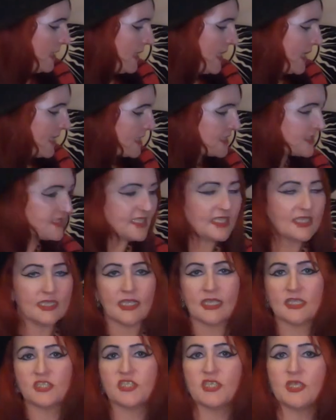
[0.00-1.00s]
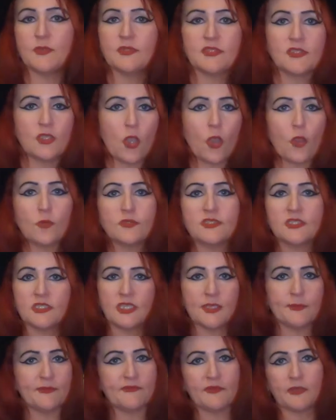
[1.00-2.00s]
Like I said, last year was ghosts and
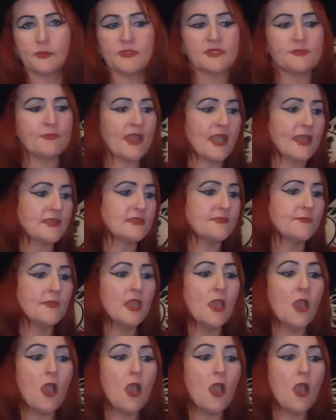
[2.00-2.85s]
the year before was bats.